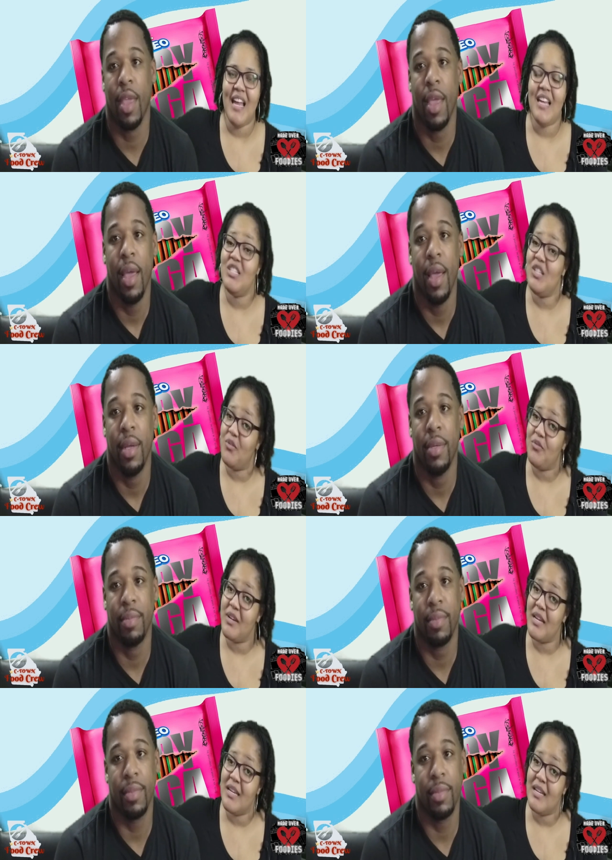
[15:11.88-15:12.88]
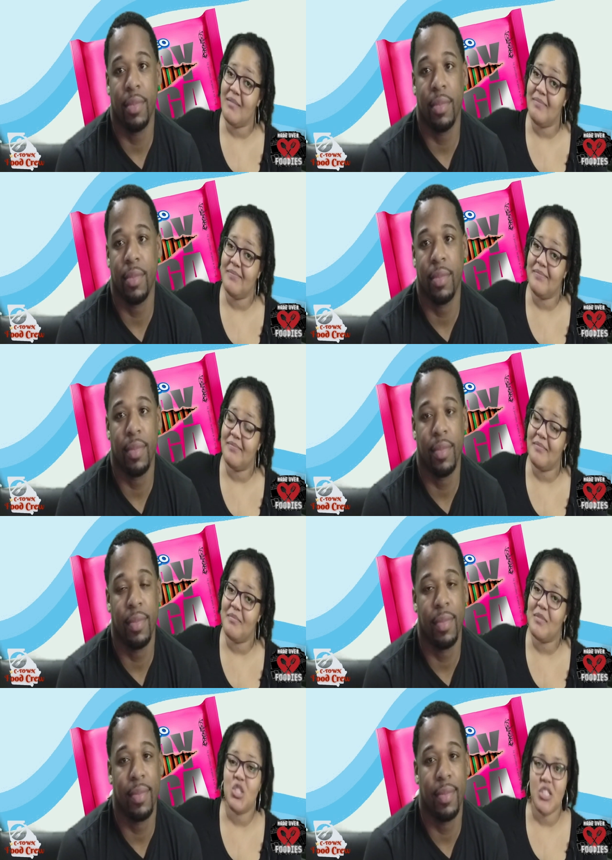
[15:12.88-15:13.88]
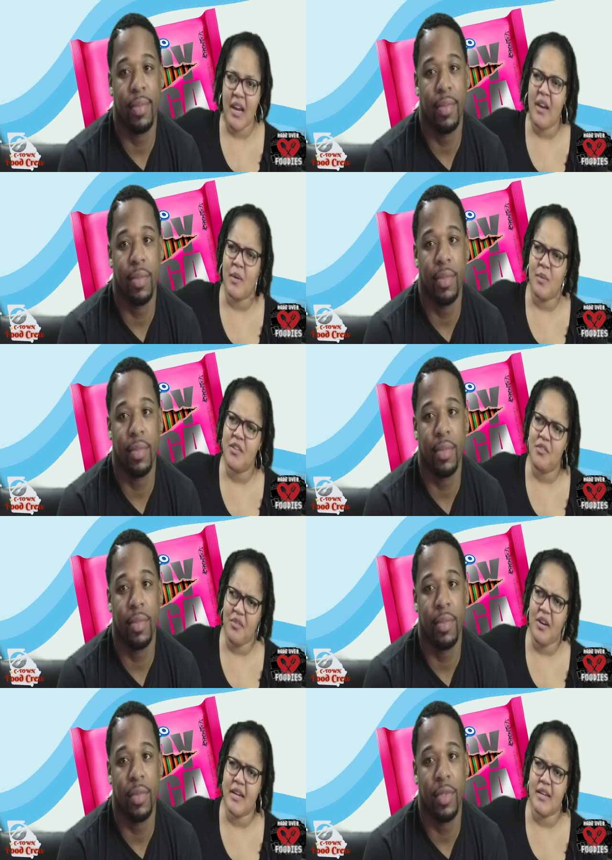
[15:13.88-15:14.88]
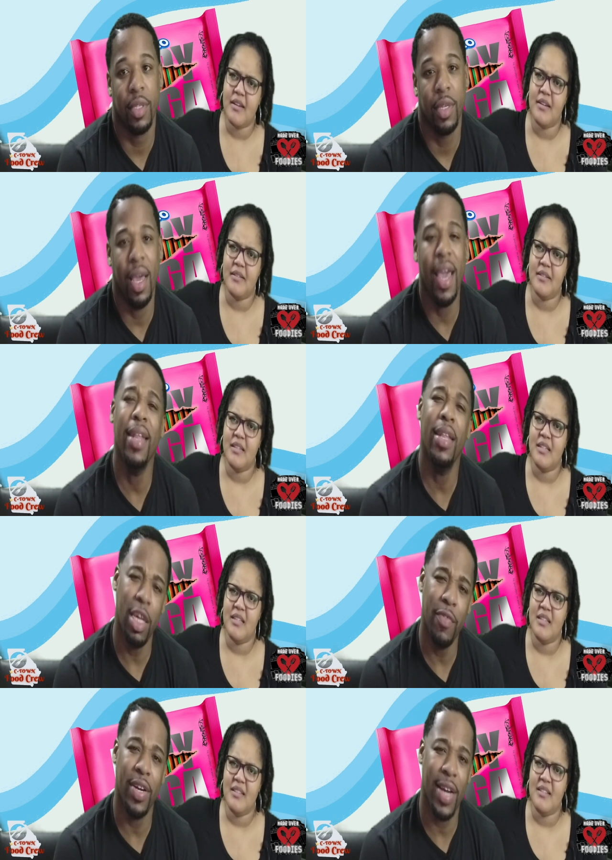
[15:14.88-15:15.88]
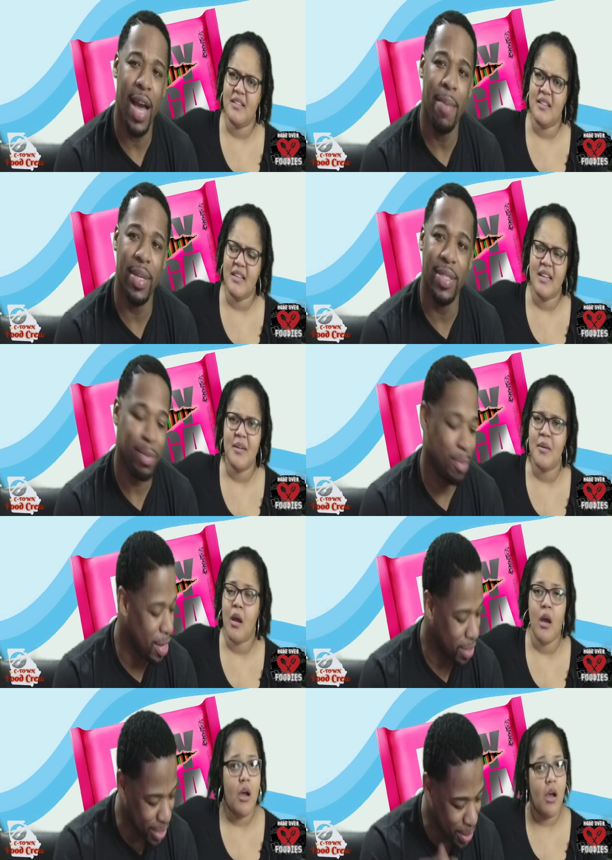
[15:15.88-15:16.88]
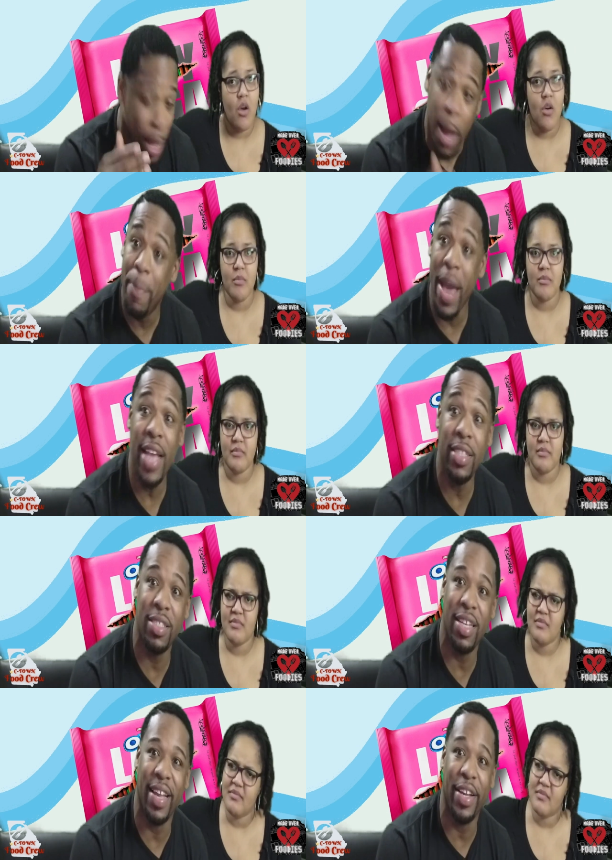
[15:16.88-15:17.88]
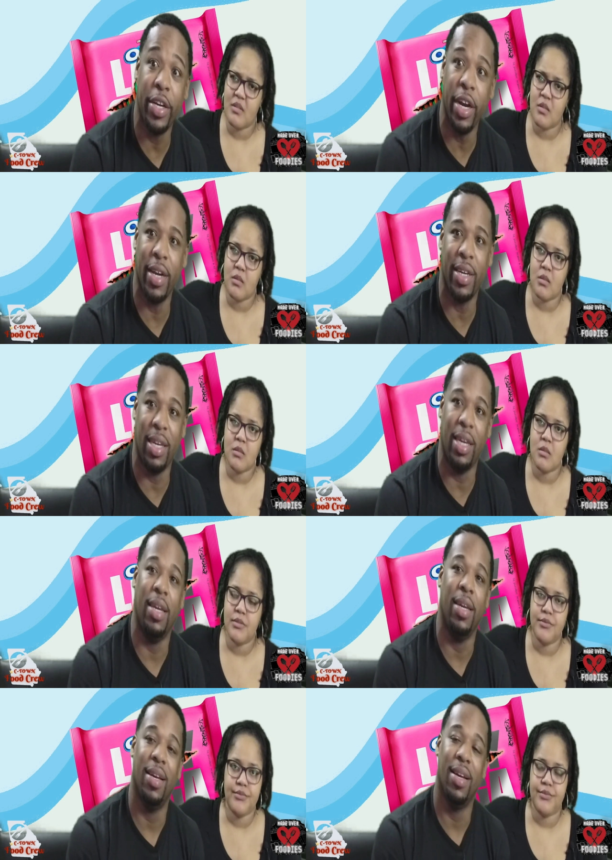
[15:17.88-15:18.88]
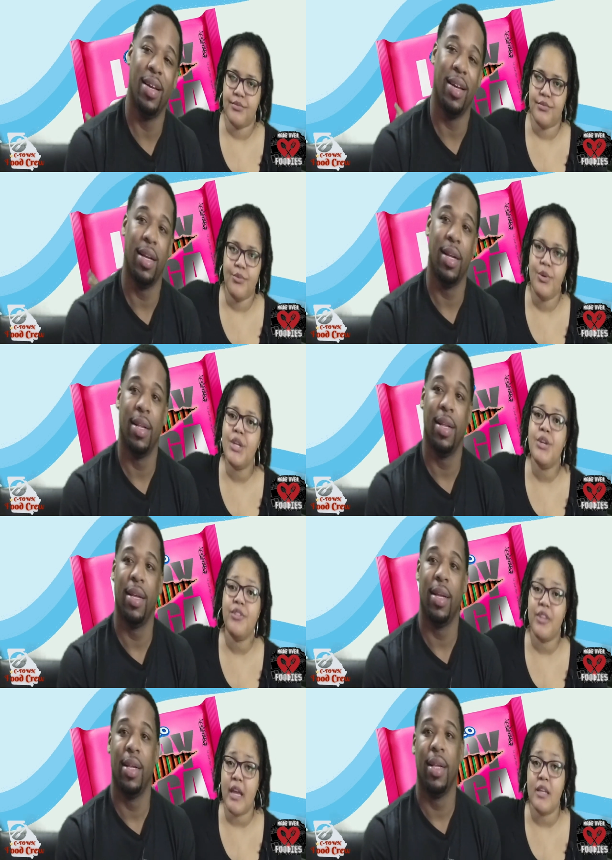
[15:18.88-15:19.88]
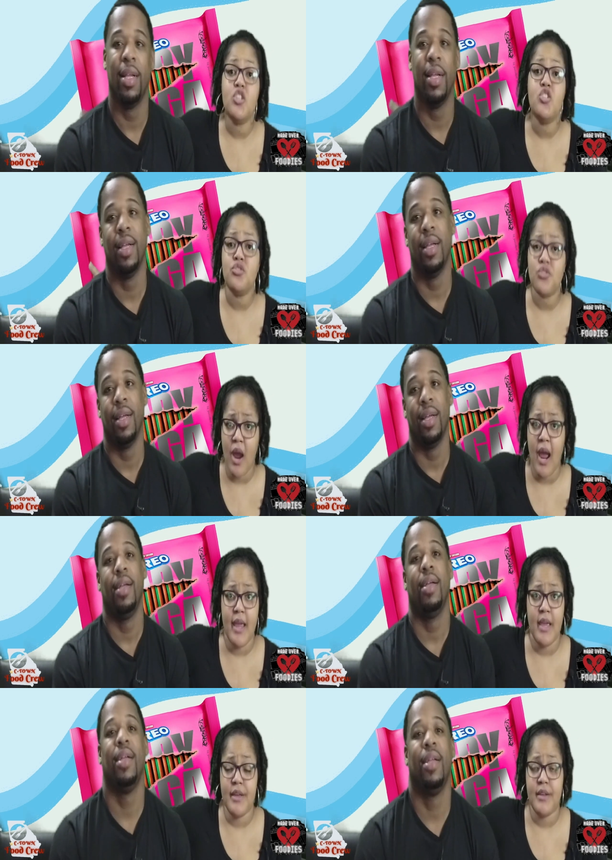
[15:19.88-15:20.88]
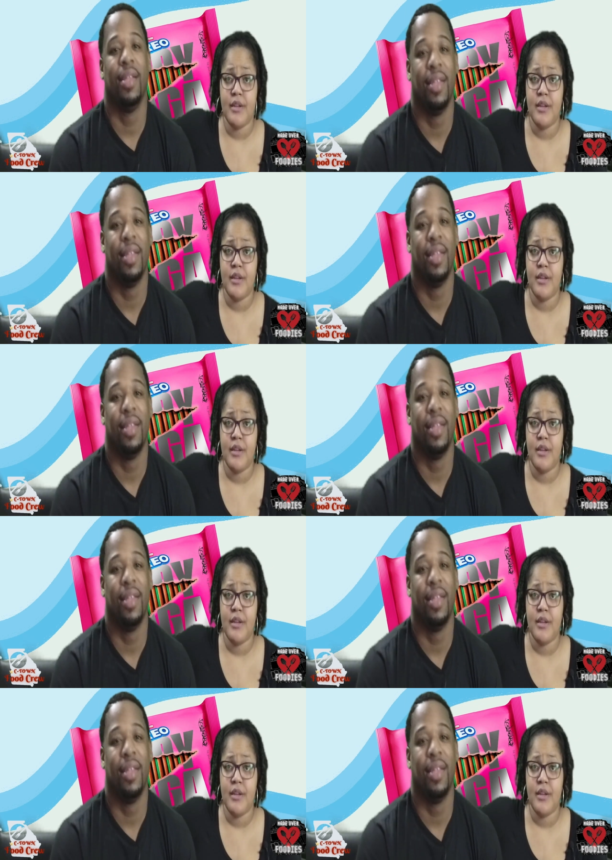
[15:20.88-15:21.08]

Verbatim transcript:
Speaker 1: And don't forget, share it with your friends.
Speaker 2: And leave a comment about this oh. basic cookie. What do you think? Did
Speaker 1: you try it?